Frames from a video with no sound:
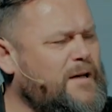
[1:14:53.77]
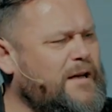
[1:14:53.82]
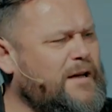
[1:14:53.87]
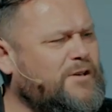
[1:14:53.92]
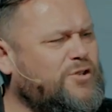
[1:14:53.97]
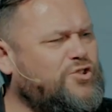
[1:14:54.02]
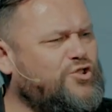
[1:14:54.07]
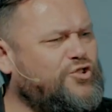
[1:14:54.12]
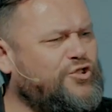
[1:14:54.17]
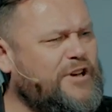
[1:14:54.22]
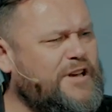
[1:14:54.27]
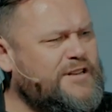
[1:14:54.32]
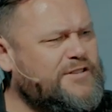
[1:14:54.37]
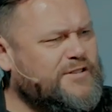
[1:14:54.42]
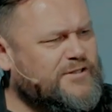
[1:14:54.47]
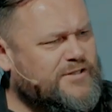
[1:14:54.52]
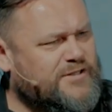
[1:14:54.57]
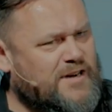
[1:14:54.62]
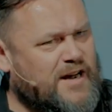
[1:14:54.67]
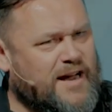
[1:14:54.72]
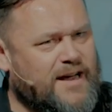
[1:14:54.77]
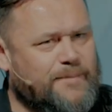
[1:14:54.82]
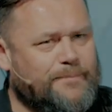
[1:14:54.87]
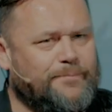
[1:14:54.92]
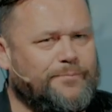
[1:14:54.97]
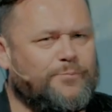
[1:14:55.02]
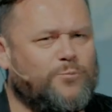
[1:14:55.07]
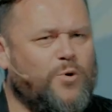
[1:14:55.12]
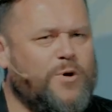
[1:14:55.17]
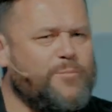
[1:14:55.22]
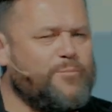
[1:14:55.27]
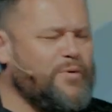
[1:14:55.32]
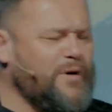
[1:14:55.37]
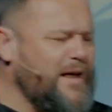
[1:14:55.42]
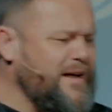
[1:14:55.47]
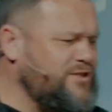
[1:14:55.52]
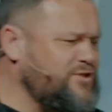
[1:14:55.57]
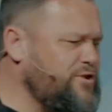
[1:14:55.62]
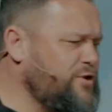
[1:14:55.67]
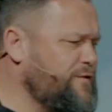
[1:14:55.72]
In Jesus' name, we
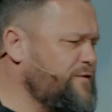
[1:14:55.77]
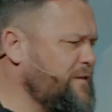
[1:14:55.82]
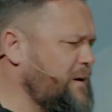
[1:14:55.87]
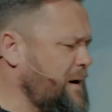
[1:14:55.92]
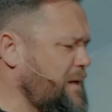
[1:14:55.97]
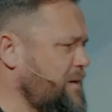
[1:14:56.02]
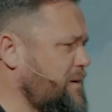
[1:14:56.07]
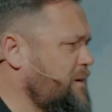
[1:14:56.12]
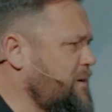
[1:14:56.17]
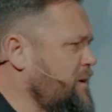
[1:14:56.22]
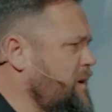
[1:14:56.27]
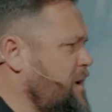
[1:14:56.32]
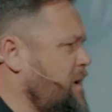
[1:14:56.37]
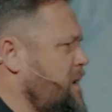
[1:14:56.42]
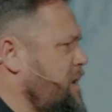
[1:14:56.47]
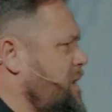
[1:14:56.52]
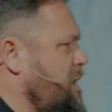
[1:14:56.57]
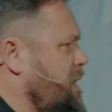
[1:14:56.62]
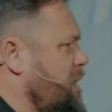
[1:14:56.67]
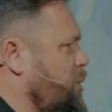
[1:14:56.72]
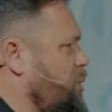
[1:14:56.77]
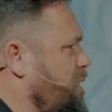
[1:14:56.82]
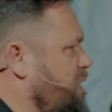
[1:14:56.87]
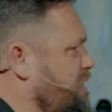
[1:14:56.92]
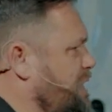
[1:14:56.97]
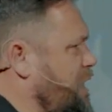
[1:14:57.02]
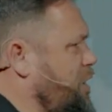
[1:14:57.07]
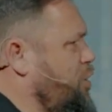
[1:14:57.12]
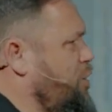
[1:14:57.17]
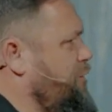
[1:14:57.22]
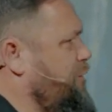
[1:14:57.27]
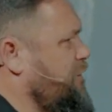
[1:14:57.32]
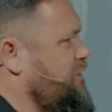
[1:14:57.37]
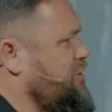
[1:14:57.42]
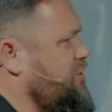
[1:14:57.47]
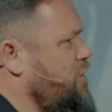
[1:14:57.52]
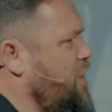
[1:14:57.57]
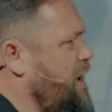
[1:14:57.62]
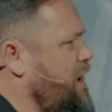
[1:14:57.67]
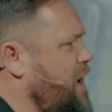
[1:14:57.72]
bless you, Father. And we thank you for
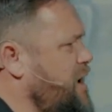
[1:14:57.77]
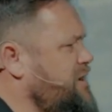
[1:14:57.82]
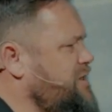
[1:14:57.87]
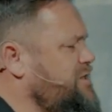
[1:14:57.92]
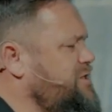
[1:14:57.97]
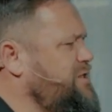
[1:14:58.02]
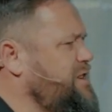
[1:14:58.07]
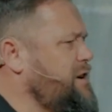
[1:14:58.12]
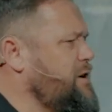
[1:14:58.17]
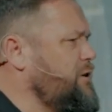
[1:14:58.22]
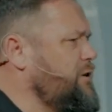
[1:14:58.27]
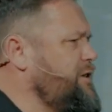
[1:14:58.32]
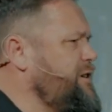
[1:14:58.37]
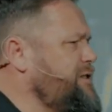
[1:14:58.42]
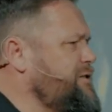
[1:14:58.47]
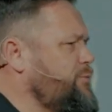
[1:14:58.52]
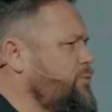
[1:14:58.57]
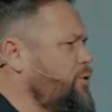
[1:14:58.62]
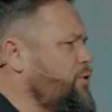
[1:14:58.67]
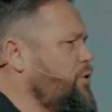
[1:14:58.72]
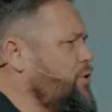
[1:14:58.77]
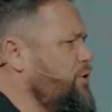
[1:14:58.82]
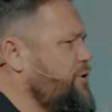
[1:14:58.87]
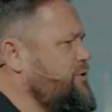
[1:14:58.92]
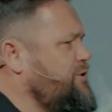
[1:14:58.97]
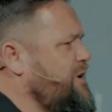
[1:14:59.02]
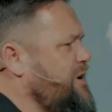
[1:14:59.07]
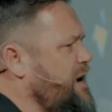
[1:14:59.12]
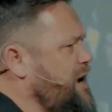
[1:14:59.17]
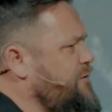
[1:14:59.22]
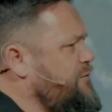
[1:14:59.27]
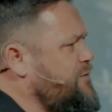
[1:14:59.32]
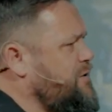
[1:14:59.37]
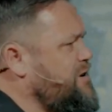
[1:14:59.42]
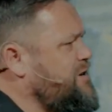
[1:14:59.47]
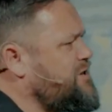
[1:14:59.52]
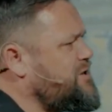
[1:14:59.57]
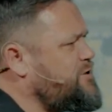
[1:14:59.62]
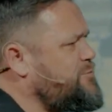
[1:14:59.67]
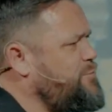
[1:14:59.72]
tonight. I seal these words in
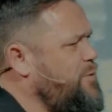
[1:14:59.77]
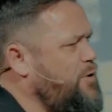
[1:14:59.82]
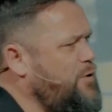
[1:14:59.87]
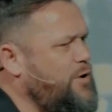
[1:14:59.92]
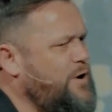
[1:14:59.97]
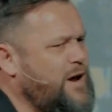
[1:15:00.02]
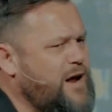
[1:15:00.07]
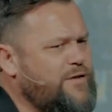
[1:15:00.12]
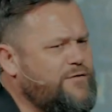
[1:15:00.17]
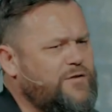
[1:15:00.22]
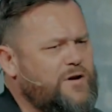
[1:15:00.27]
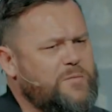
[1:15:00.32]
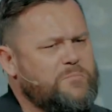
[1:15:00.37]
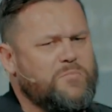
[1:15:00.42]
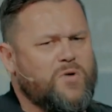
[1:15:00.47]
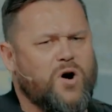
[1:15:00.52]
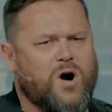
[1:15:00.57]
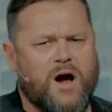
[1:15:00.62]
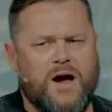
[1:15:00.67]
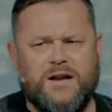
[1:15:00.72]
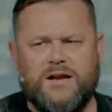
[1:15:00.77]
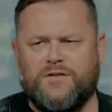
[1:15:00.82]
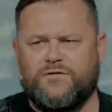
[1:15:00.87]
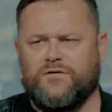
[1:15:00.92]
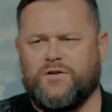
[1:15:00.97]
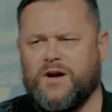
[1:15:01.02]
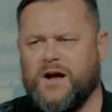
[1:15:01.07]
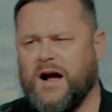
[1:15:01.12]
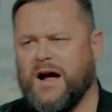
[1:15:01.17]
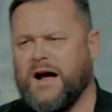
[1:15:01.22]
every spirit, every mind, every